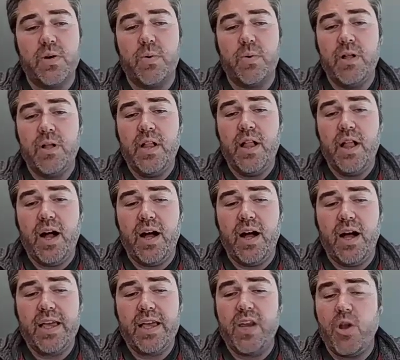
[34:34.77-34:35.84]
So
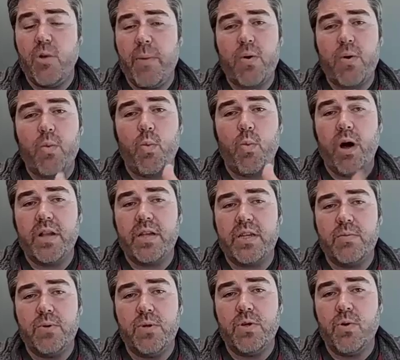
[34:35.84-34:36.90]
again, no matter what
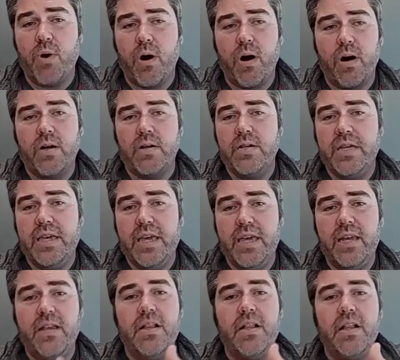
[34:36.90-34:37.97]
community you are
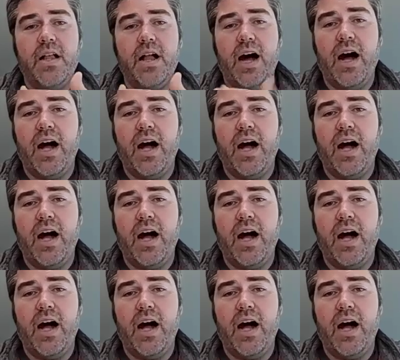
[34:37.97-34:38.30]
in,